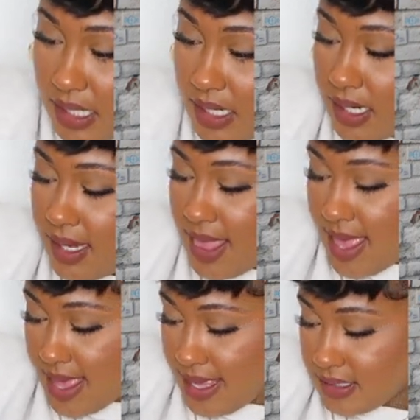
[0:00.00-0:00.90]
here
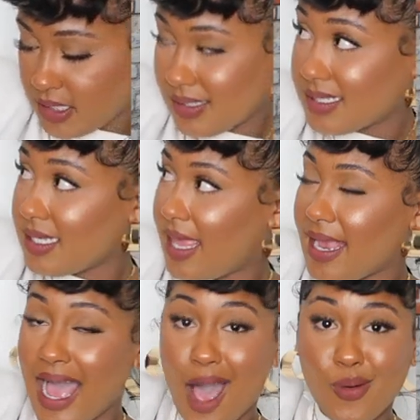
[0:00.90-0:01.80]
and y'all see
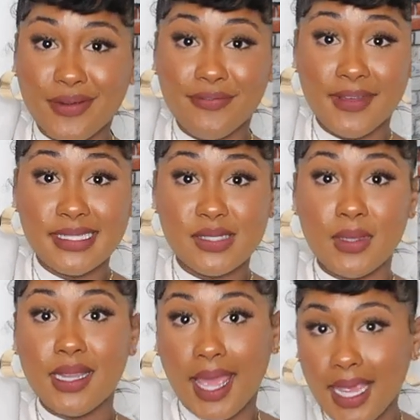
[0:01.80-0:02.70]
like how it fits
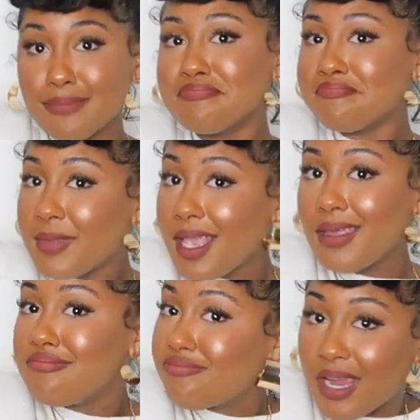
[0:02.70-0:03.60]
me like like
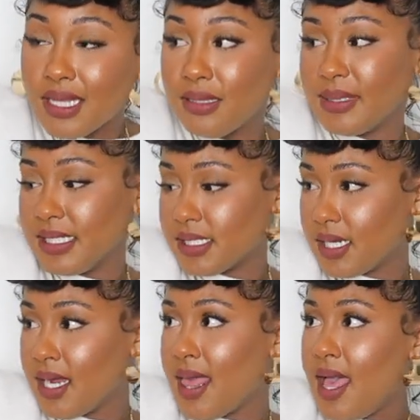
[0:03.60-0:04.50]
a regular
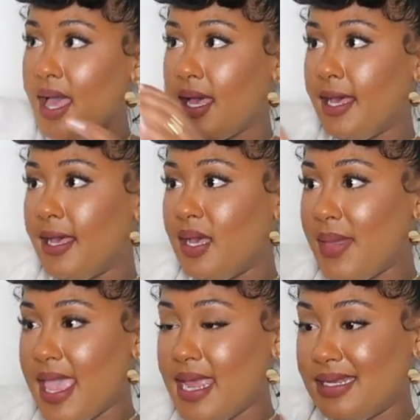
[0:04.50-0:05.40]
blazer
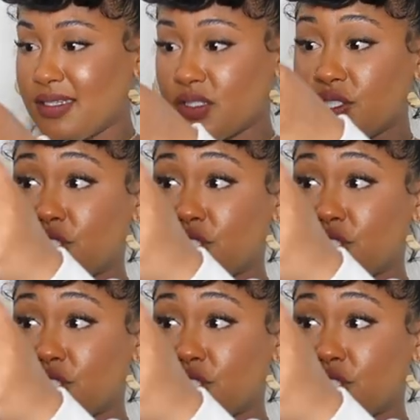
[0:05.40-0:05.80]
um and there's no